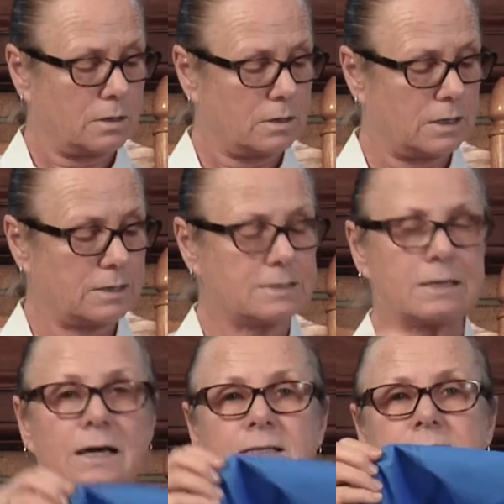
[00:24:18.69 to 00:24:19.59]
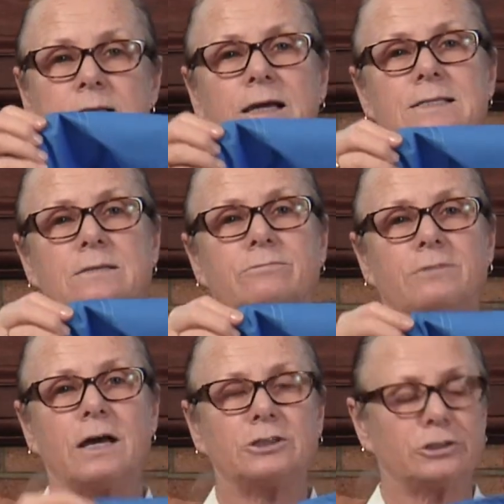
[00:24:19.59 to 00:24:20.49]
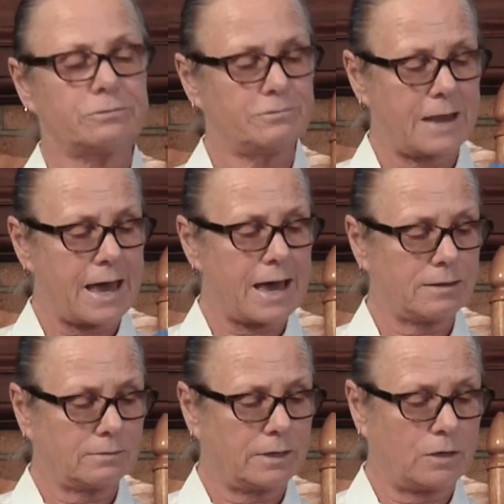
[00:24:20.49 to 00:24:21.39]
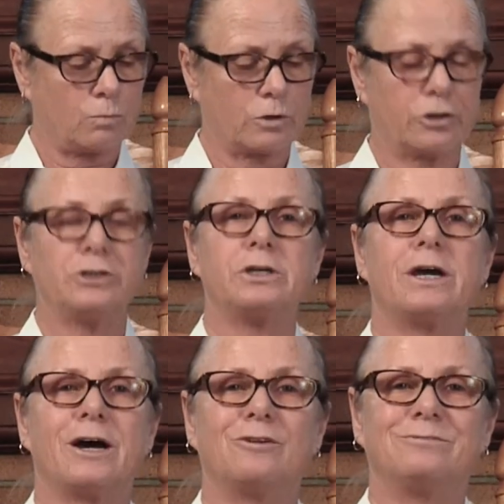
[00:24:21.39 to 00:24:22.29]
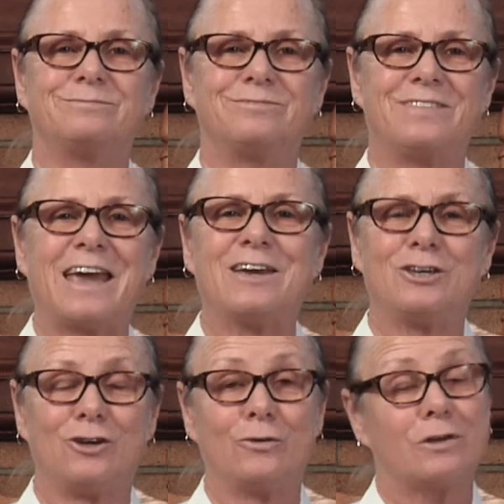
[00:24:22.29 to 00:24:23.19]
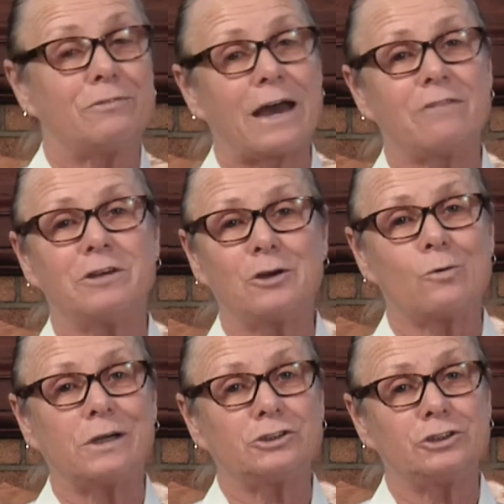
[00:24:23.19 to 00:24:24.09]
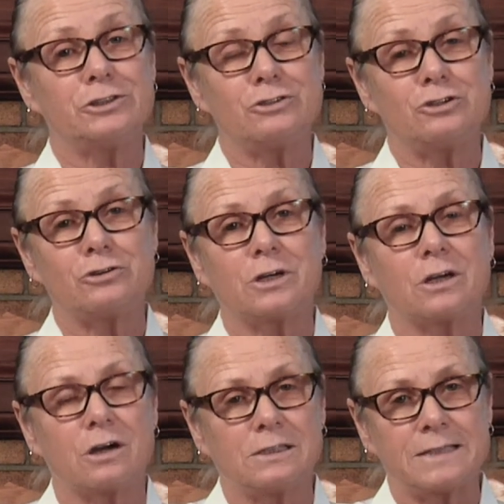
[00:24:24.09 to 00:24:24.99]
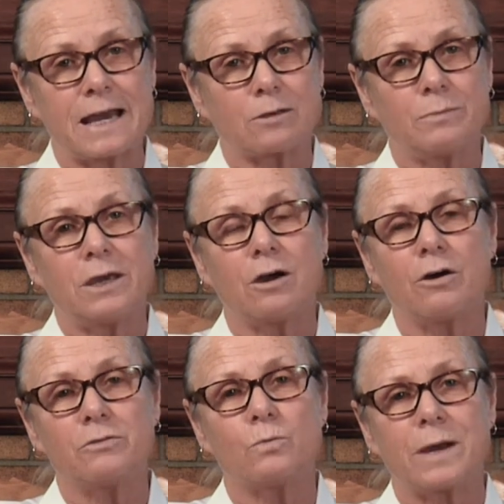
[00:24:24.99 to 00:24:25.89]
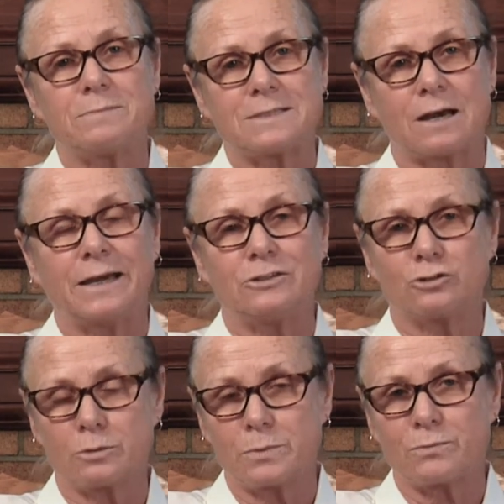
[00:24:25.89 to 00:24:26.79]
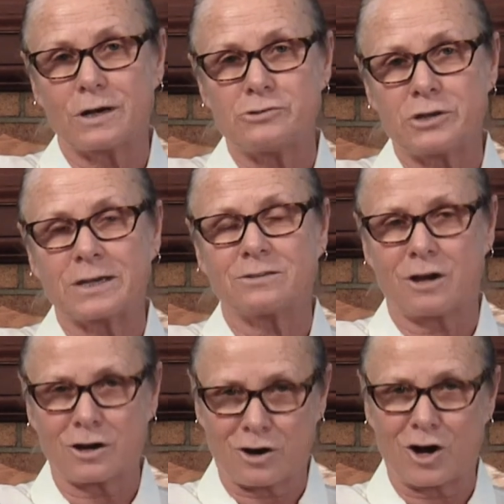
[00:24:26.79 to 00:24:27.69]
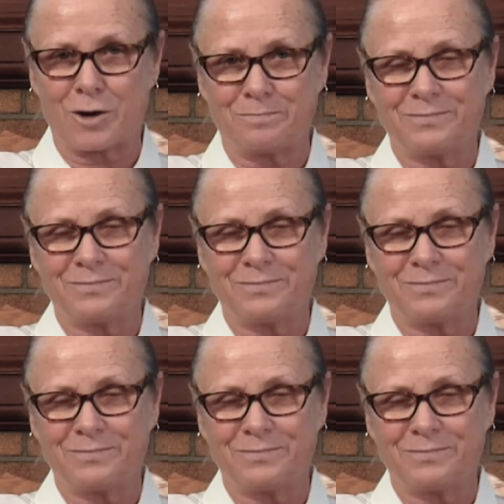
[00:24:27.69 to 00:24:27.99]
The inside's nice and flush and flat, and we're good to go. Thank you. And if you have any questions, you can contact me on the website, turbanproject.com.